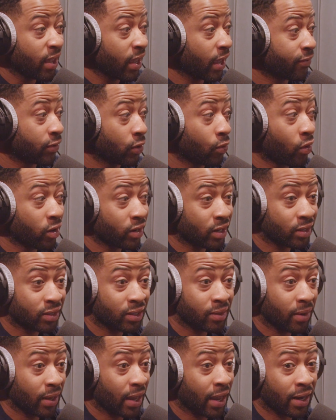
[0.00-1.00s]
If you wanted
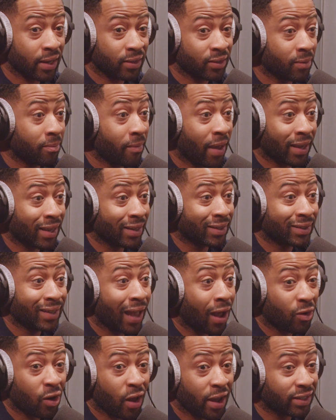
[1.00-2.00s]
to it to make it
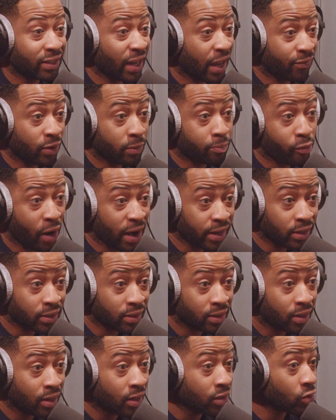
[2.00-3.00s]
sound like David
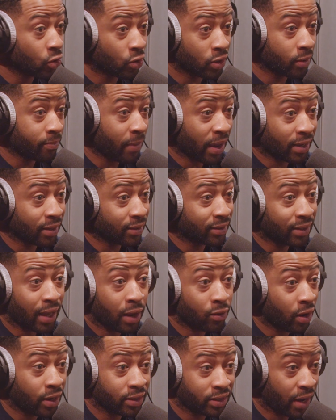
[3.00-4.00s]
Brent, you could make it
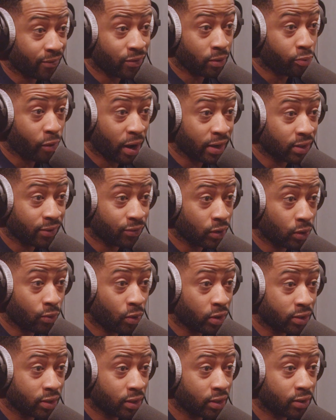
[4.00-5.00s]
sound like David Brent if you
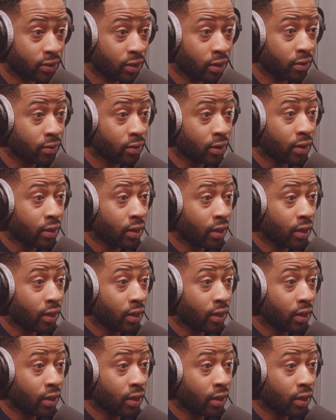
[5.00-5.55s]
wanted it to.